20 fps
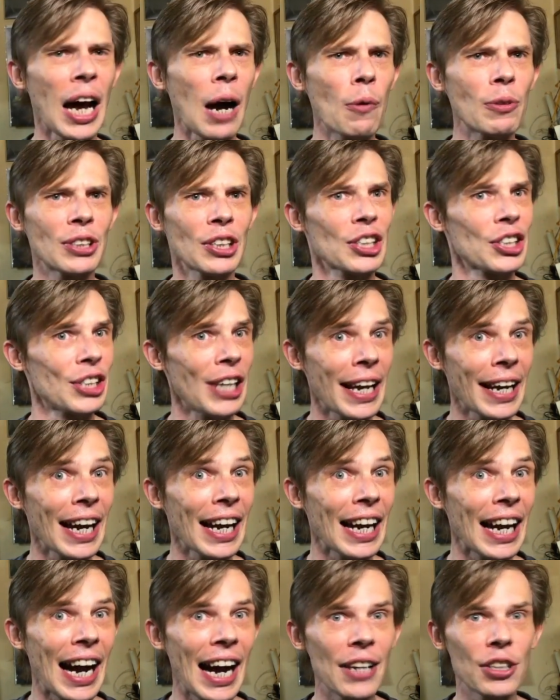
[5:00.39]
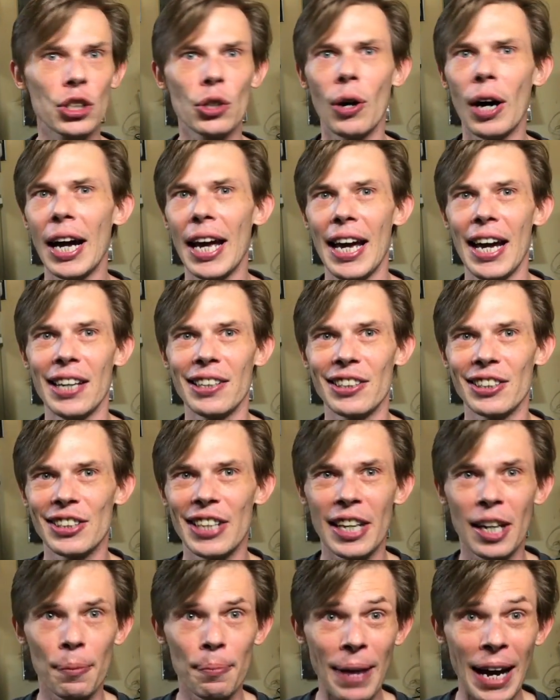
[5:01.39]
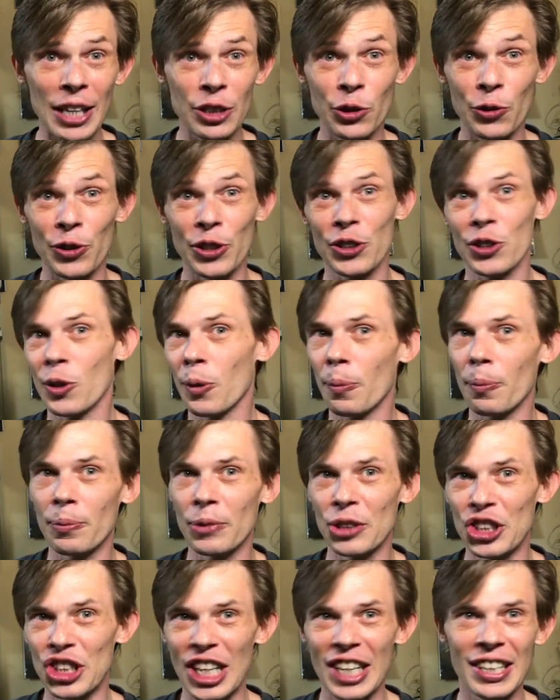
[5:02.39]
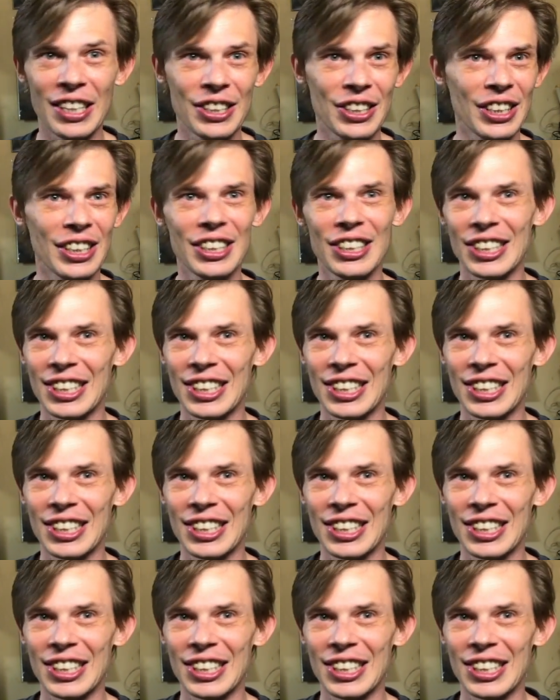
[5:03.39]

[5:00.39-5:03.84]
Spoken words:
I was a Sega guy, so I had the Sega Master System, Genesis,